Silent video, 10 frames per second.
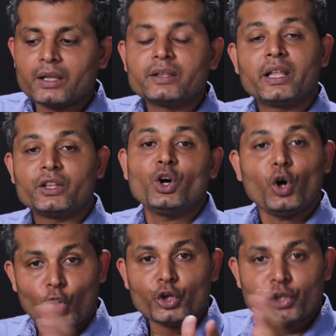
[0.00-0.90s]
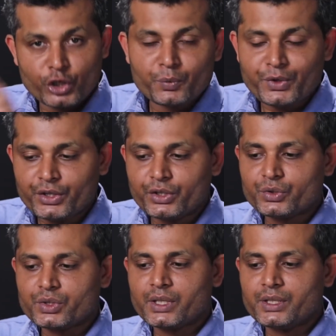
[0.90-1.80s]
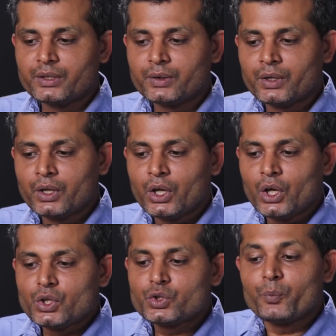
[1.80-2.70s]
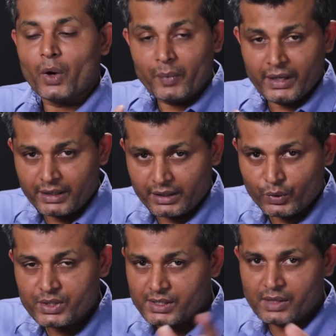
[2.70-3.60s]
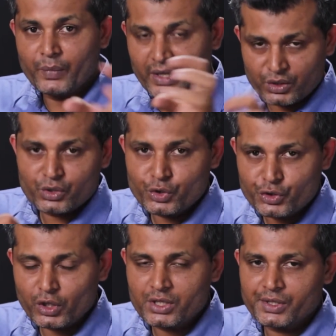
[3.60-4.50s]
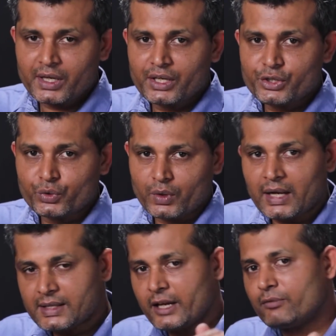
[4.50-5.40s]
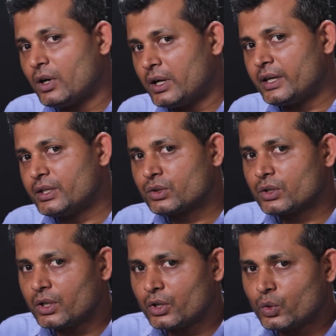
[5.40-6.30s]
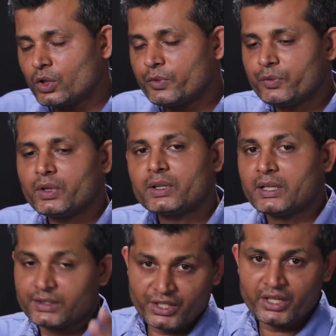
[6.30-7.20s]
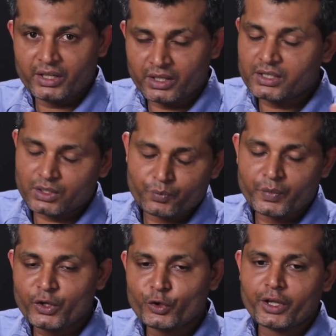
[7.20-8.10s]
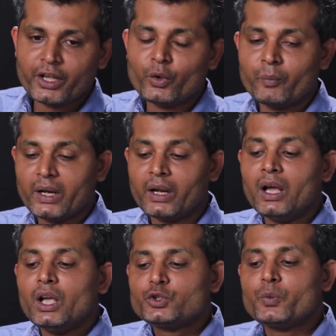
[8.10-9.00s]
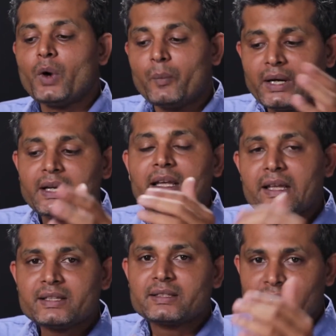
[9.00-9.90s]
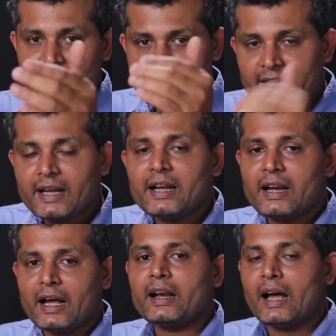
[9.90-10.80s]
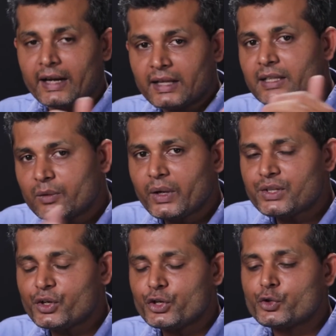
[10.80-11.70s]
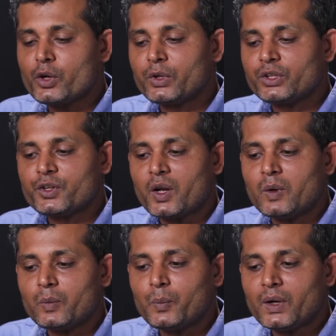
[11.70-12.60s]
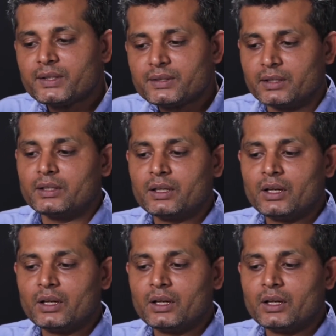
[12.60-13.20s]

than the other community in the society. So poverty, which is a major socio-cultural issue, as I have already told before, that gender as being a woman. So poverty is the second and another major issue among the tribal population,